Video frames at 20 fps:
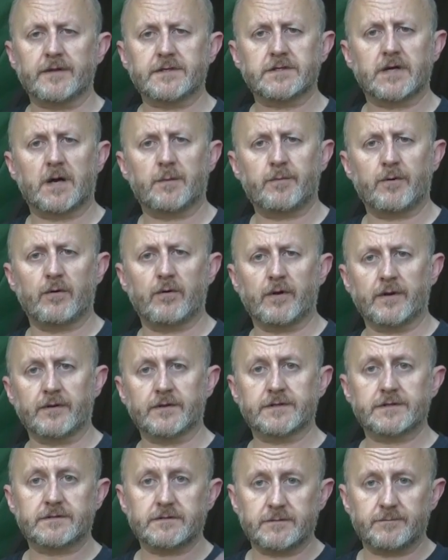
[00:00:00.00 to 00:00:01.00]
The tarpaulin,
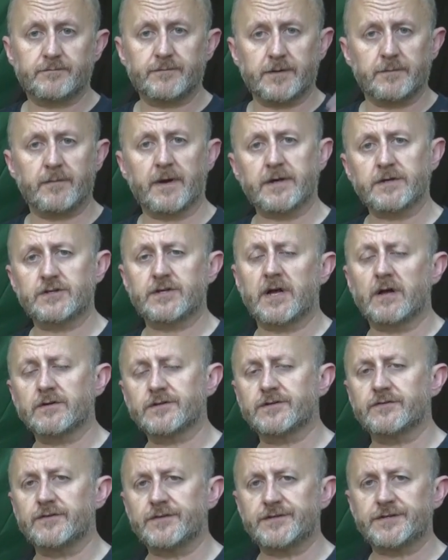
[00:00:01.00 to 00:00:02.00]
the, the main
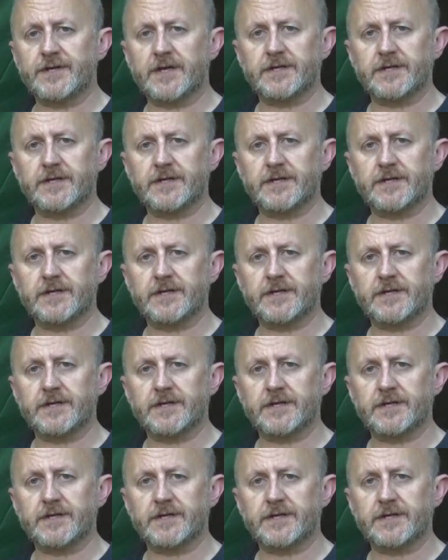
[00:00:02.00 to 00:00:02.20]
shelter is,